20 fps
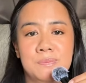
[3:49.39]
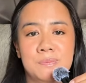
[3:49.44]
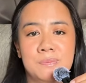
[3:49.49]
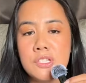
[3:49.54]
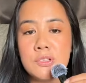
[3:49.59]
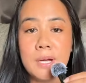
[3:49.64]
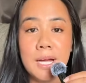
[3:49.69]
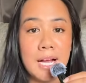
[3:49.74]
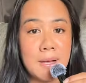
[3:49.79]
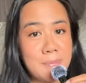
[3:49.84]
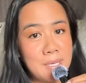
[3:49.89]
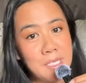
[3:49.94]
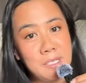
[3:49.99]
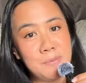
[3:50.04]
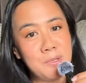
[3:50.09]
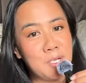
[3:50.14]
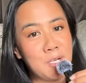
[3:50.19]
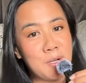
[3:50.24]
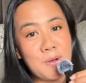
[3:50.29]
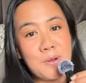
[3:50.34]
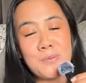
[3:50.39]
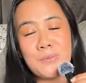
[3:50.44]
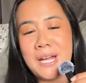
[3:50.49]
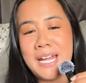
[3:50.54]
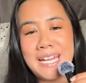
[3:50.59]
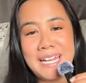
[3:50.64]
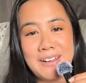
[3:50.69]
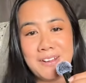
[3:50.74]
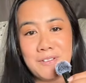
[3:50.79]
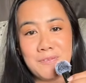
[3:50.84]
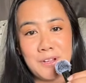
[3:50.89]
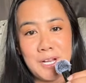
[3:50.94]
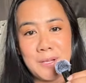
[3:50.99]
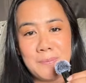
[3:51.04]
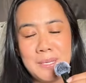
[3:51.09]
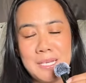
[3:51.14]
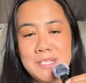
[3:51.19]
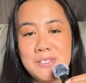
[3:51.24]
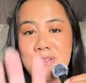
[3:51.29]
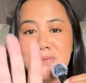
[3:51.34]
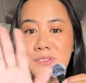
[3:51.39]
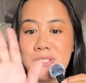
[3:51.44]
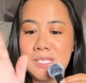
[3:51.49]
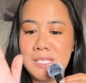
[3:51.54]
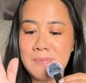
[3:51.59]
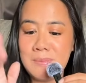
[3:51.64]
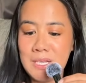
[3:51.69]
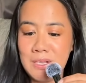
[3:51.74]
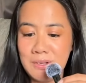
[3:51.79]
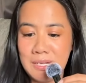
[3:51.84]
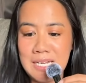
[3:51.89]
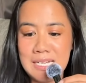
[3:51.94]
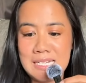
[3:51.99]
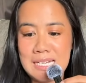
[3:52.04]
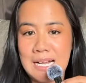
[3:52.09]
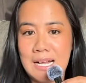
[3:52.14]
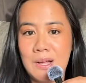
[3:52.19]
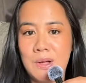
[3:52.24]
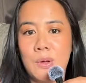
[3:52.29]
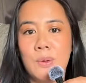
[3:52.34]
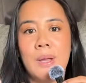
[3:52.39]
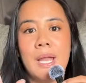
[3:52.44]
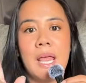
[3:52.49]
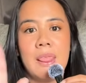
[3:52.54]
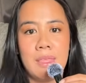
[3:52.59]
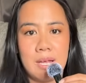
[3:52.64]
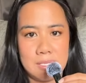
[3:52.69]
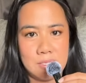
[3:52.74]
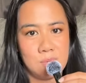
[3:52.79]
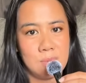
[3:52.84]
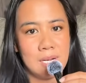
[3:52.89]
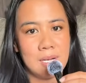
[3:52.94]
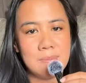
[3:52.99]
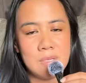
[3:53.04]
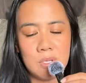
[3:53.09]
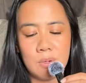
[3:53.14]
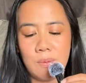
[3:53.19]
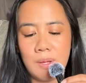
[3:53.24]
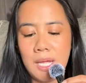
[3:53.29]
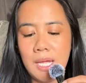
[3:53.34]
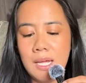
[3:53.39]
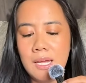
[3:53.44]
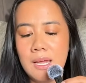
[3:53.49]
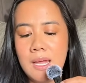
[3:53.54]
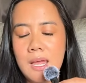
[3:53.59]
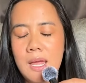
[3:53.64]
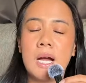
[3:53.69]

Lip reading: So I have my computer right here in front of me. So if you see me looking down, that's what I'm doing.